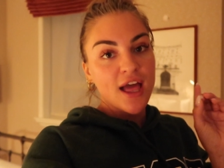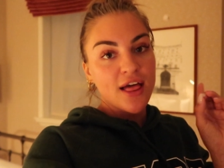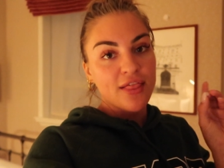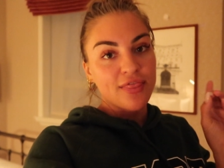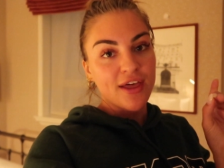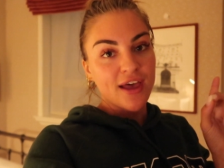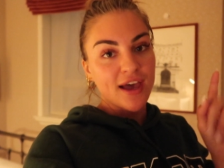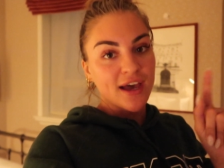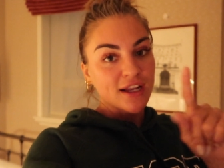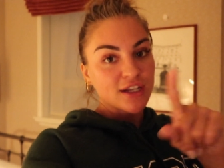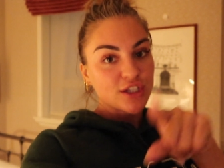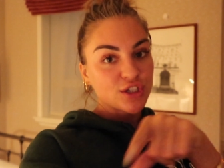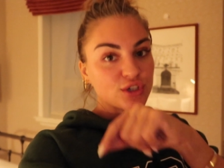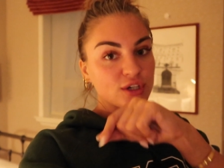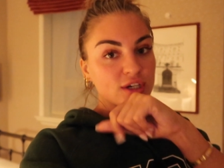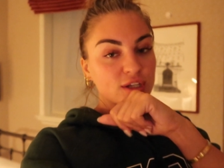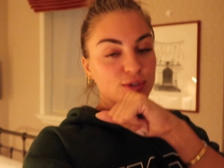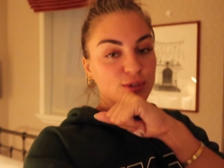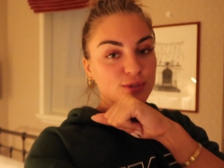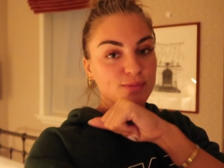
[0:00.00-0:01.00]
then you
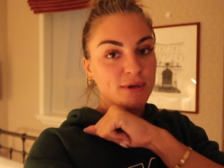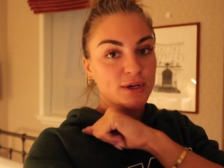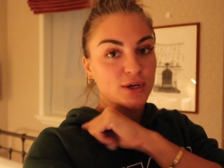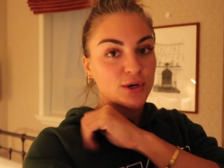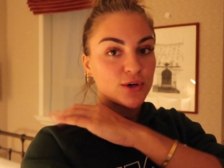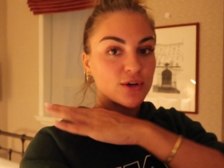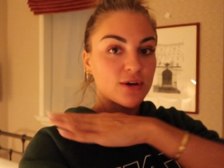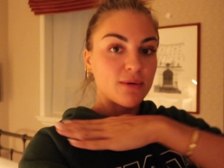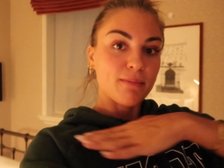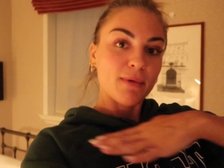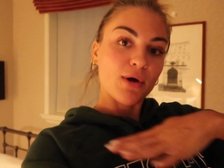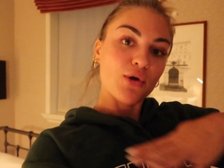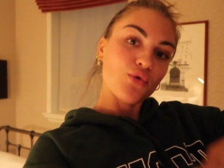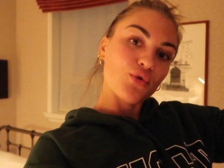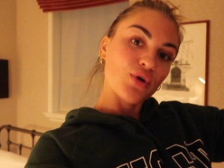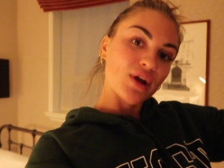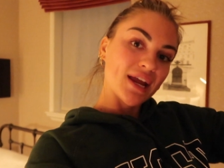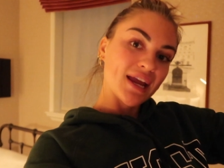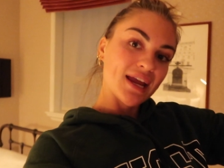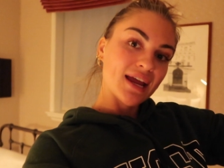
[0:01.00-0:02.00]
can use my code
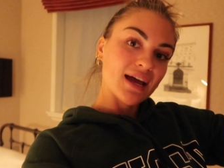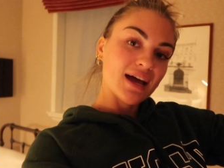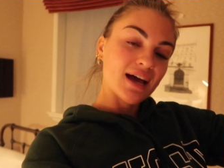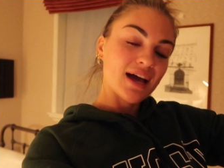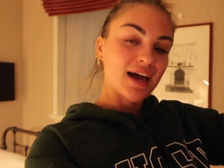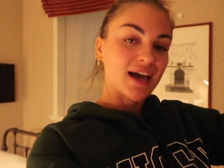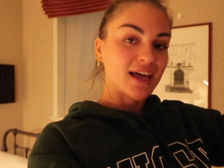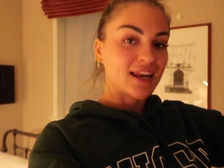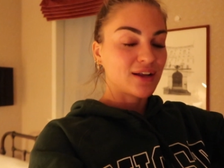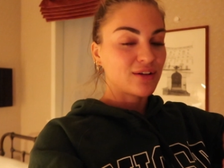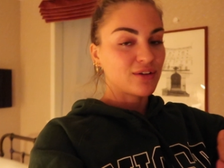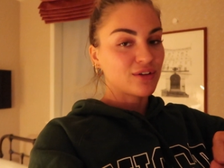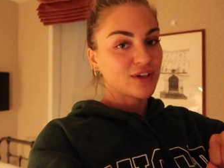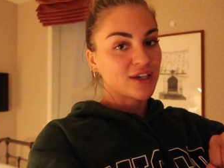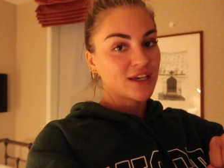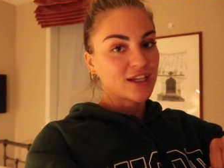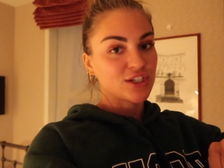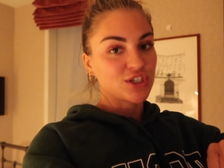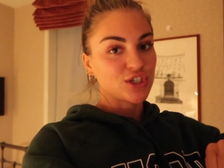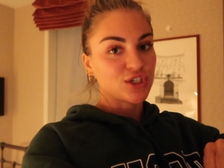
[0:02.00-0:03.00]
maria and it'll
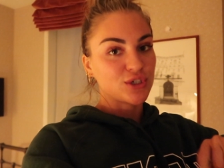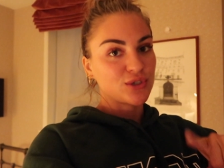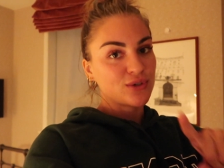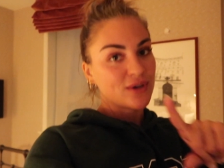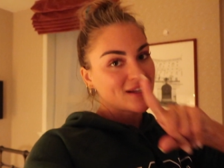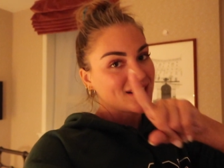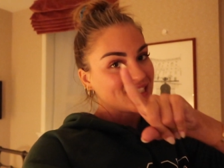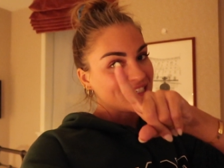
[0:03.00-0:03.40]
get you a